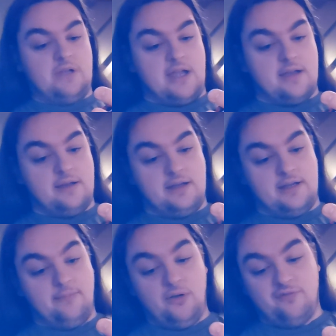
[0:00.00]
yeah,
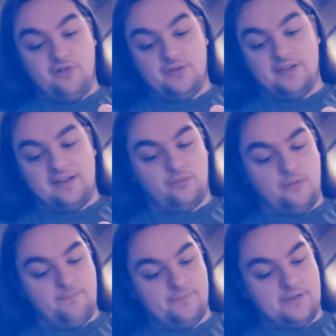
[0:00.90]
uh, looking forward to this
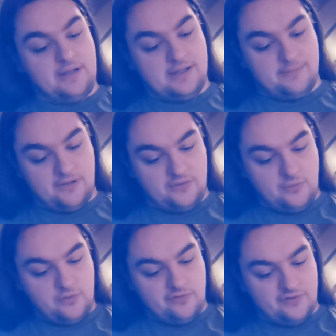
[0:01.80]
one. Uh, there's
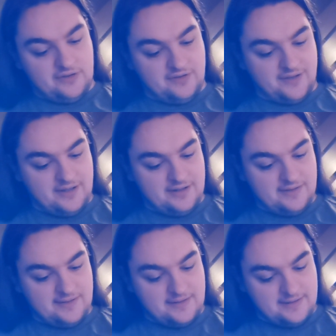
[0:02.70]
no guff on the
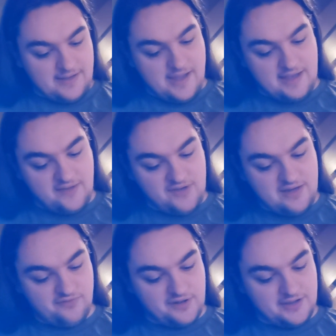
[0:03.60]
side. It's a
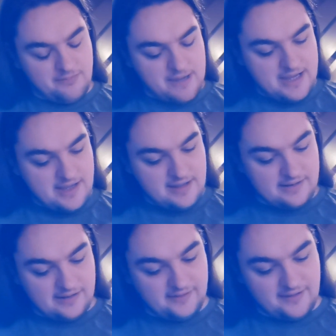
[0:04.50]
vegan-friendly beer,
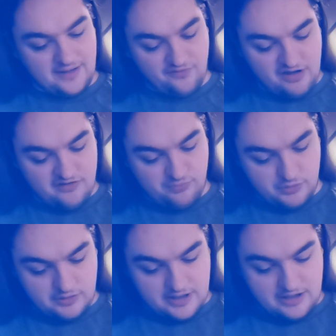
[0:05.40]
and like I say, it's
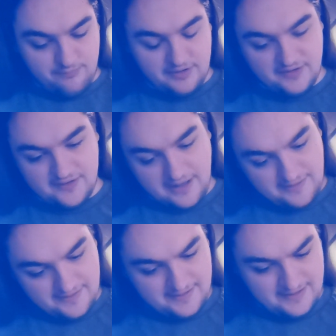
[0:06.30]

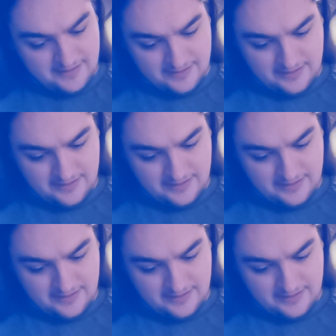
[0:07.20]
5.8%.